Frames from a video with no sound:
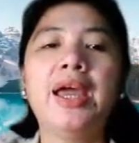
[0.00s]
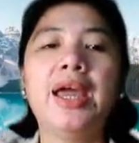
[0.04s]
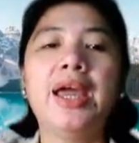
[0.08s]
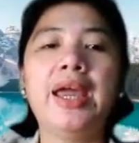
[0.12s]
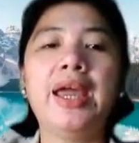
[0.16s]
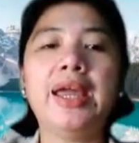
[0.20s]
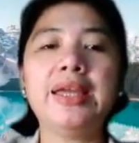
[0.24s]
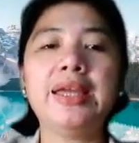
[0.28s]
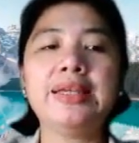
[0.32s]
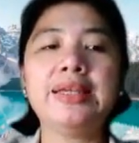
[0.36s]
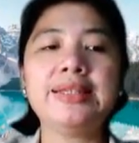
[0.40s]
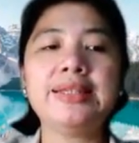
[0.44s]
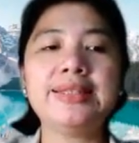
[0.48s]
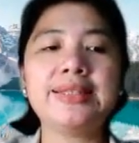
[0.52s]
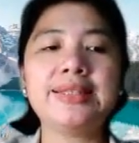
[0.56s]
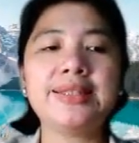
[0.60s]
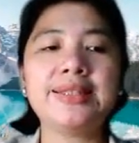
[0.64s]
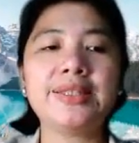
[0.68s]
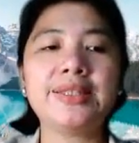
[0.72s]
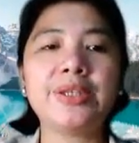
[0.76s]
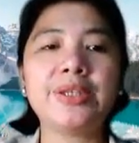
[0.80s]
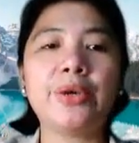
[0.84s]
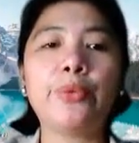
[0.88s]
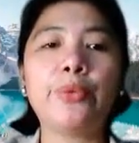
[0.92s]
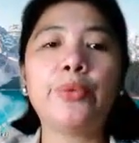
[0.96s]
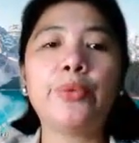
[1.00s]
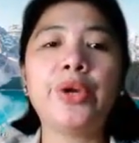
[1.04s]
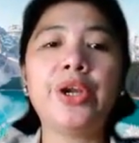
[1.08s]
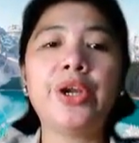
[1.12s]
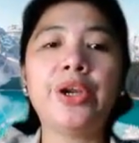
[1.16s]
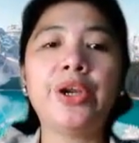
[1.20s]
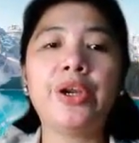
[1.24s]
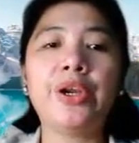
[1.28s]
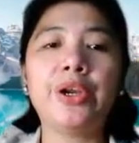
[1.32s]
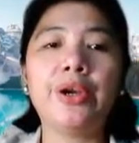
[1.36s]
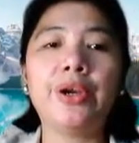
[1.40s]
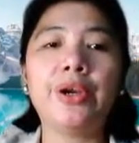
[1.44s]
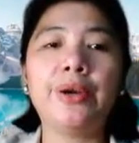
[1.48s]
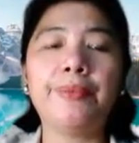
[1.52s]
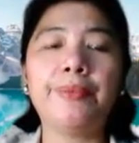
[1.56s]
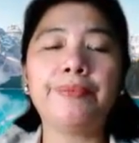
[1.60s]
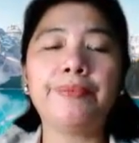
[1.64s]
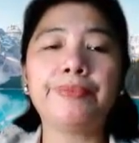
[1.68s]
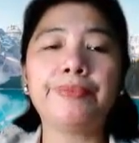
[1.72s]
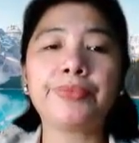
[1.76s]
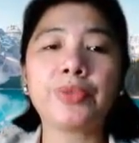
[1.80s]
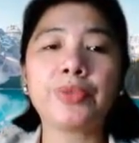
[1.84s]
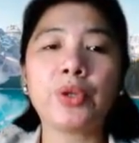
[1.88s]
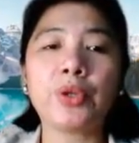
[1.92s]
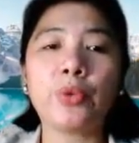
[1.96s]
And
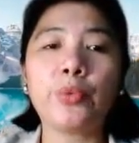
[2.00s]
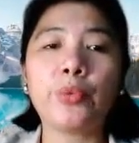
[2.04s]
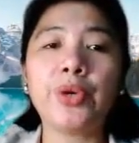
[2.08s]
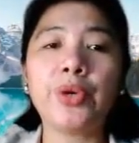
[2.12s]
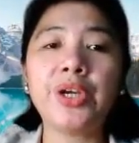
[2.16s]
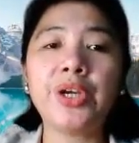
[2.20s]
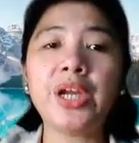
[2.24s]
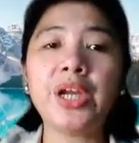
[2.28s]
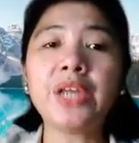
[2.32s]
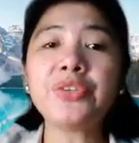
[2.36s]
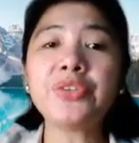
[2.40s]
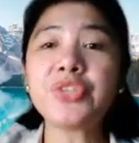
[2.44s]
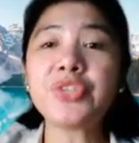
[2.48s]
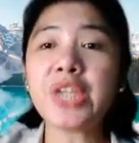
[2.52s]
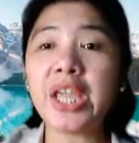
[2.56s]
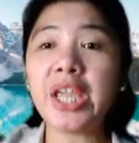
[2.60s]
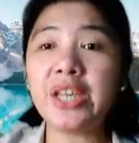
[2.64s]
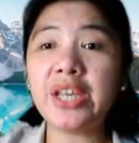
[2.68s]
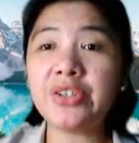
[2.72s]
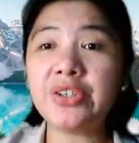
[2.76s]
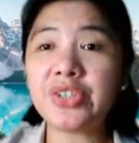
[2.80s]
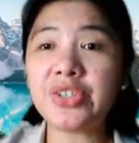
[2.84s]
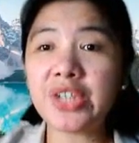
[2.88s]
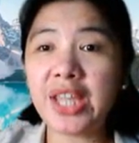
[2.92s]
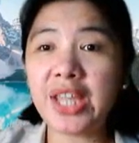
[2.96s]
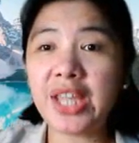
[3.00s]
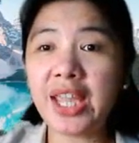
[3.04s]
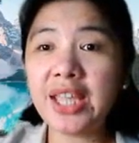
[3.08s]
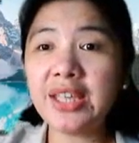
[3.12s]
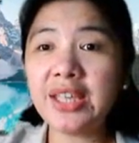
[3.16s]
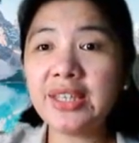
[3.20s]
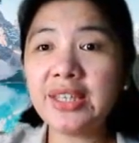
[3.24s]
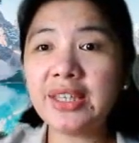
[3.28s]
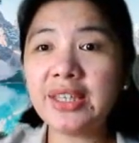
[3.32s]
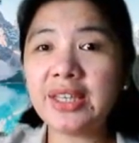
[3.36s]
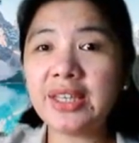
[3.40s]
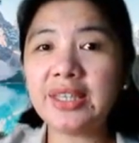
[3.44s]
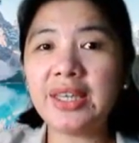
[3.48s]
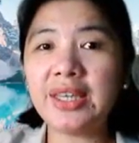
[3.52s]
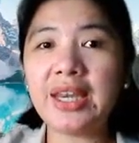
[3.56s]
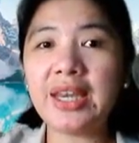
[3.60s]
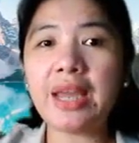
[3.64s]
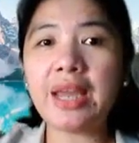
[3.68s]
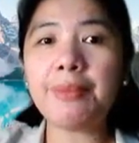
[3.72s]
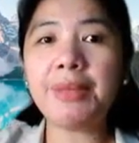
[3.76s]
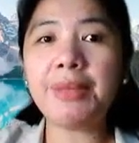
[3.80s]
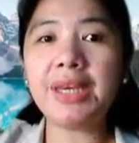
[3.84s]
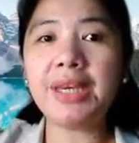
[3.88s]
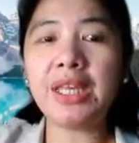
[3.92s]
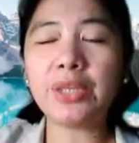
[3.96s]
we're not changing the
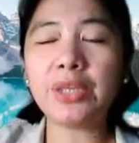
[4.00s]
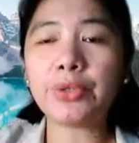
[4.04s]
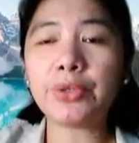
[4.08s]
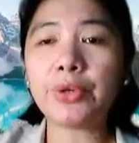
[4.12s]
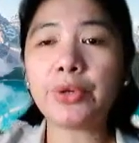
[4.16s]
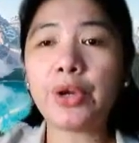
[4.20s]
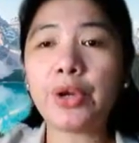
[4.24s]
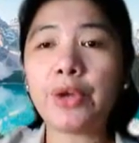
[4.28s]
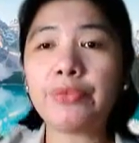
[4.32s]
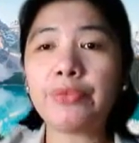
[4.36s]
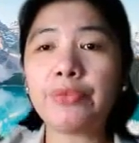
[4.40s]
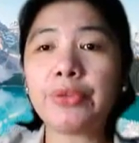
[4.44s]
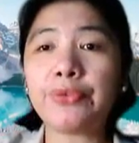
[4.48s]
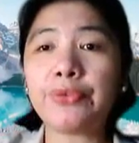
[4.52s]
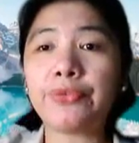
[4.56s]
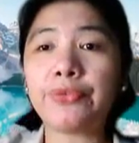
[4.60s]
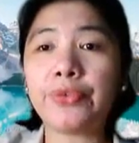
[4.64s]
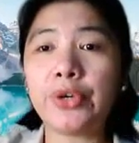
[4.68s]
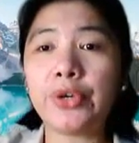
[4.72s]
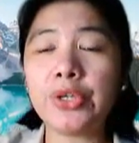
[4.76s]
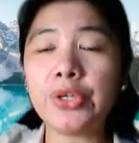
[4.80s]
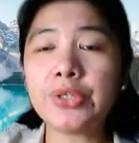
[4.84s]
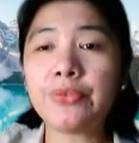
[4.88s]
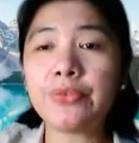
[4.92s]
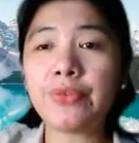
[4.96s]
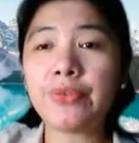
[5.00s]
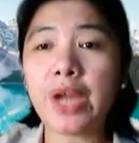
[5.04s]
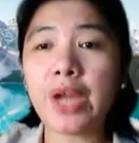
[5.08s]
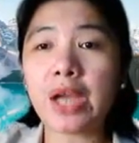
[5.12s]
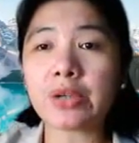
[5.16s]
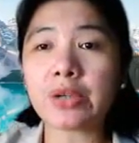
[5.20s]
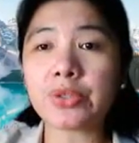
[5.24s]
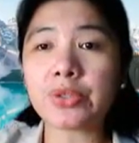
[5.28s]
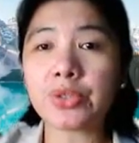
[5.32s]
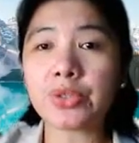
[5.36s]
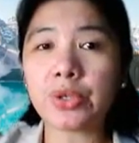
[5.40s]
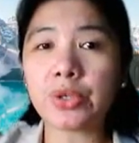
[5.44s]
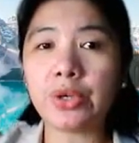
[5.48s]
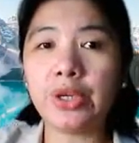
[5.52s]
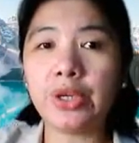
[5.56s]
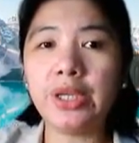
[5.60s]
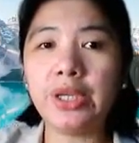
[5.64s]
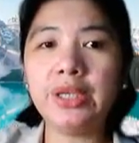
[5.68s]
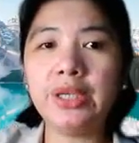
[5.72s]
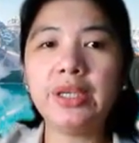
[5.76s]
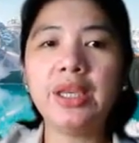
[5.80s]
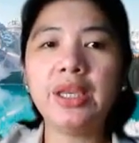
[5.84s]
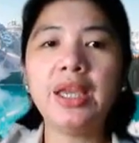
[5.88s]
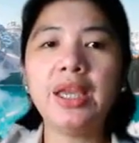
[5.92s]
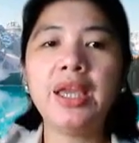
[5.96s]
denominator of the first
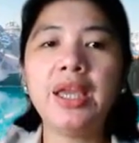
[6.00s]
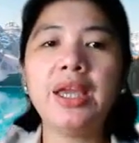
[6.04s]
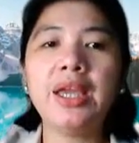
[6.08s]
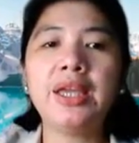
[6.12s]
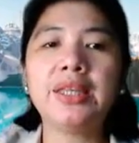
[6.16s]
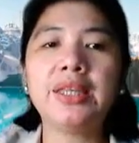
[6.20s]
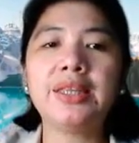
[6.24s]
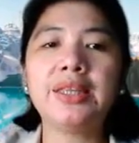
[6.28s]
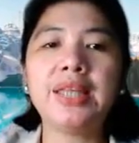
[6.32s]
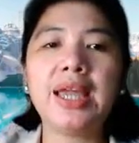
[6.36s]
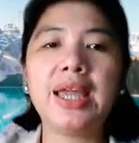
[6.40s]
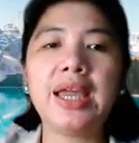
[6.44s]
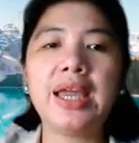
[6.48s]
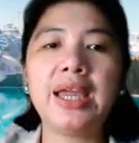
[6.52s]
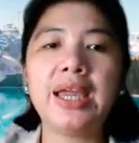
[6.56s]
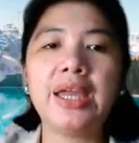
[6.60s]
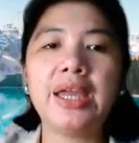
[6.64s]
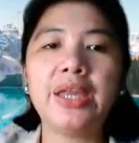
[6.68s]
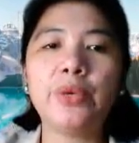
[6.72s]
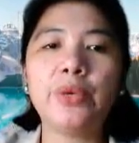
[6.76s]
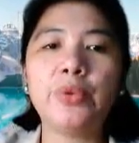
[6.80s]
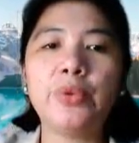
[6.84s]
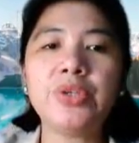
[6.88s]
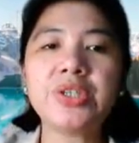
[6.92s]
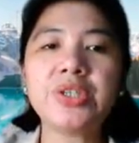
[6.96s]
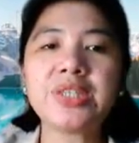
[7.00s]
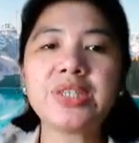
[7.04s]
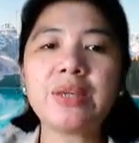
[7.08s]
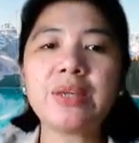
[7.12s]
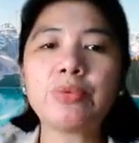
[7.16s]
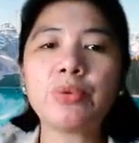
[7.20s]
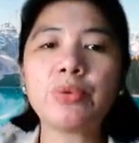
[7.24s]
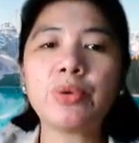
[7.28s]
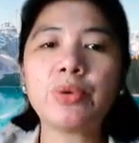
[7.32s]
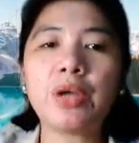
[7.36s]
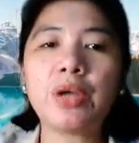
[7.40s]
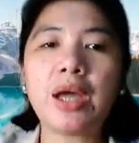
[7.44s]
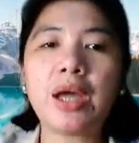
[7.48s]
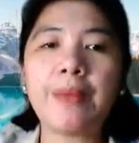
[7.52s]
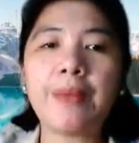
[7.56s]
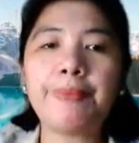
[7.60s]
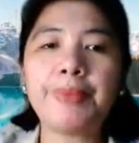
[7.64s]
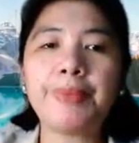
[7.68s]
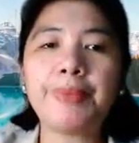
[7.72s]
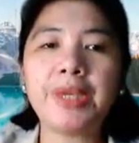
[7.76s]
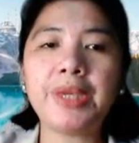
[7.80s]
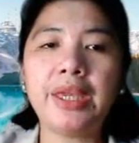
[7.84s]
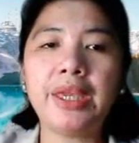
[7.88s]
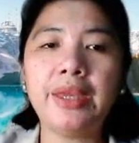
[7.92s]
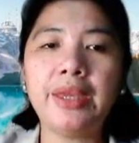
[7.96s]
fraction, then we just have to
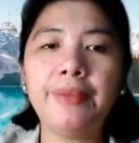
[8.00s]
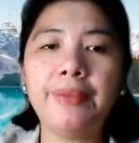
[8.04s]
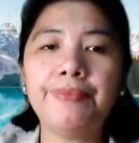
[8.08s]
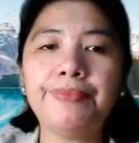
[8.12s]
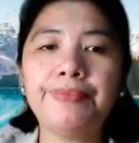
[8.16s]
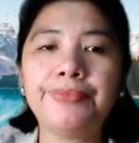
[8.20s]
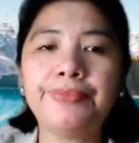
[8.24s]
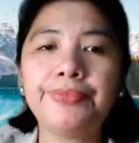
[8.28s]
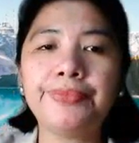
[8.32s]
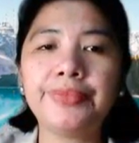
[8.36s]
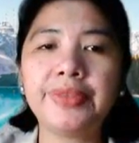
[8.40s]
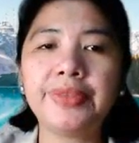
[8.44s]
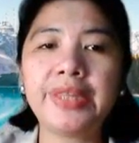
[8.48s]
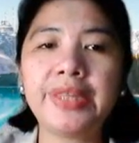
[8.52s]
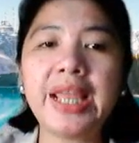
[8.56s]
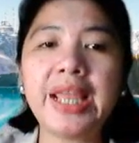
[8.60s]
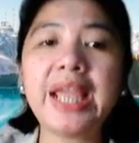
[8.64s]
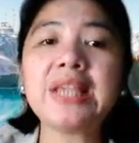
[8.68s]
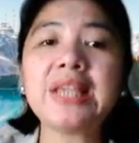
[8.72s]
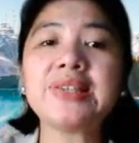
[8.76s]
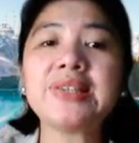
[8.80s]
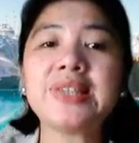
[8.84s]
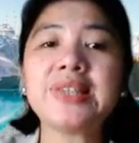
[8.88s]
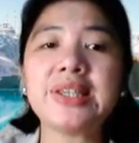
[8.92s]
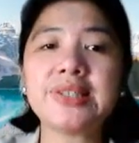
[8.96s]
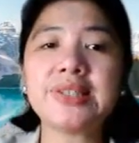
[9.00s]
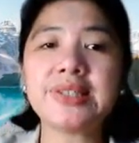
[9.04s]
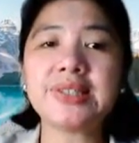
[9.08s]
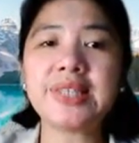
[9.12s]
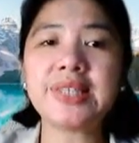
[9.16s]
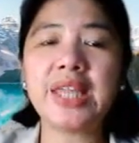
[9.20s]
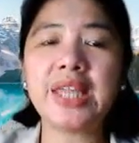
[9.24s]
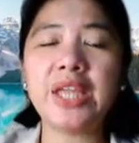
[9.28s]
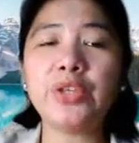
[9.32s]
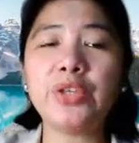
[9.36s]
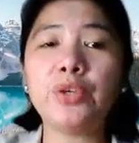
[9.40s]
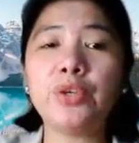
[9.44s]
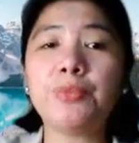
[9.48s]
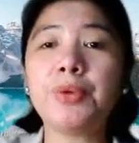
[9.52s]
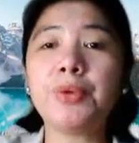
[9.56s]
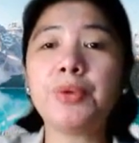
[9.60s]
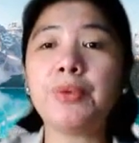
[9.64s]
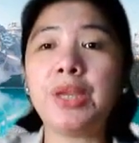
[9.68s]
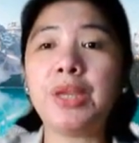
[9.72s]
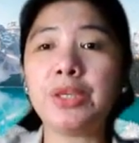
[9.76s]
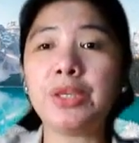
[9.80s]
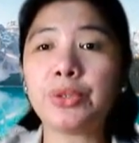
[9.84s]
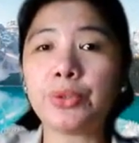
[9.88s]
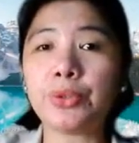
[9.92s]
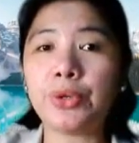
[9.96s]
copy the existing
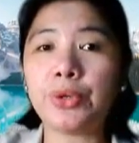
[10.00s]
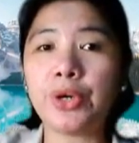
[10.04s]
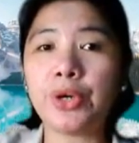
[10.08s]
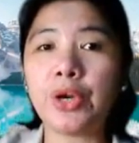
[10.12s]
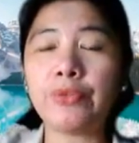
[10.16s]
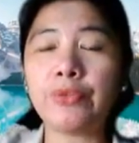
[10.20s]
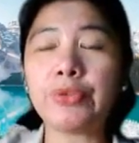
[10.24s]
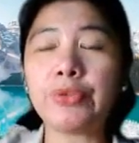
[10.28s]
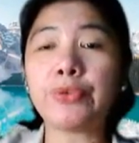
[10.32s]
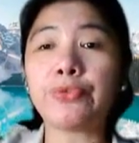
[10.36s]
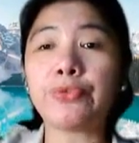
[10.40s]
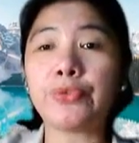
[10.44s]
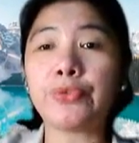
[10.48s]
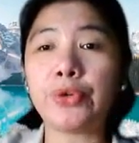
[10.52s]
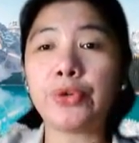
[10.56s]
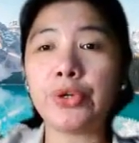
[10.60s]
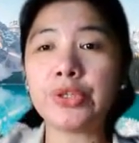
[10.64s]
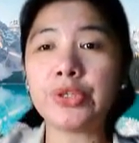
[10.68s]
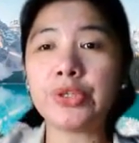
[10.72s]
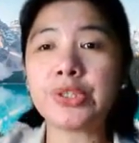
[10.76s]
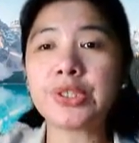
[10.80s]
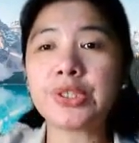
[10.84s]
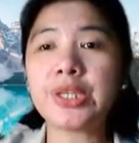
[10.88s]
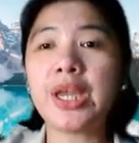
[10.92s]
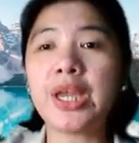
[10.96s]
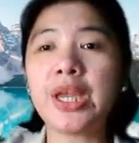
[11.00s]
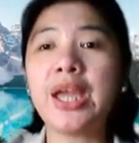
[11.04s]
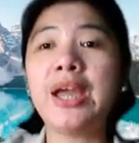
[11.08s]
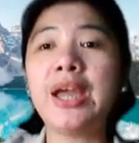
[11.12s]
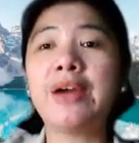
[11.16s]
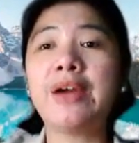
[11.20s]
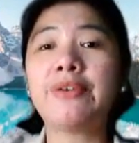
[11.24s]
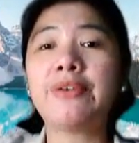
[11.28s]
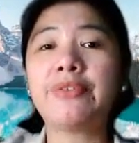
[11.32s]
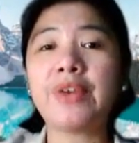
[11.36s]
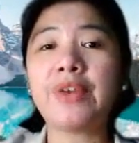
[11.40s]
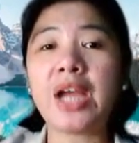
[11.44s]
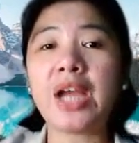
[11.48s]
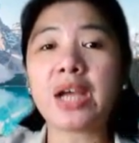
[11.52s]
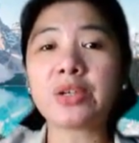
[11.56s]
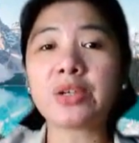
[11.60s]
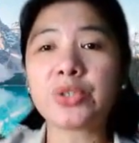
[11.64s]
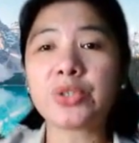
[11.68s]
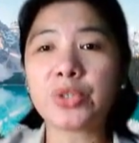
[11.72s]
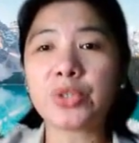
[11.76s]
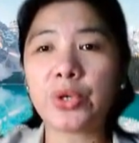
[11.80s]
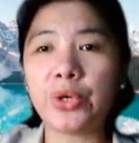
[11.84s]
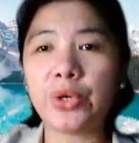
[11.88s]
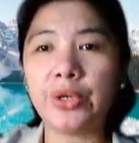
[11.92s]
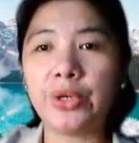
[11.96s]
numerator of the first
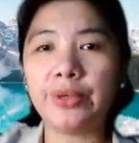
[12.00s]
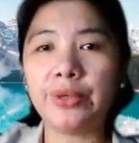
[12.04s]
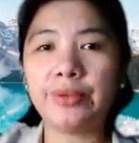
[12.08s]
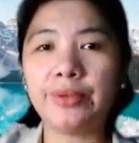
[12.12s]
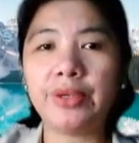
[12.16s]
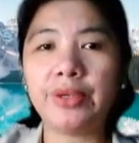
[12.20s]
fraction.